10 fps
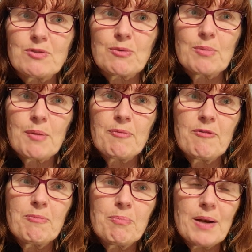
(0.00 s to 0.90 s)
from the
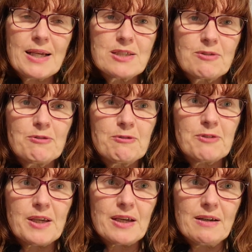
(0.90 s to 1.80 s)
place of
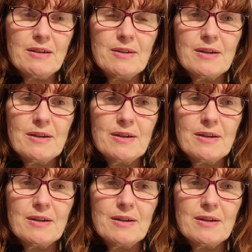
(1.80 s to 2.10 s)
fear,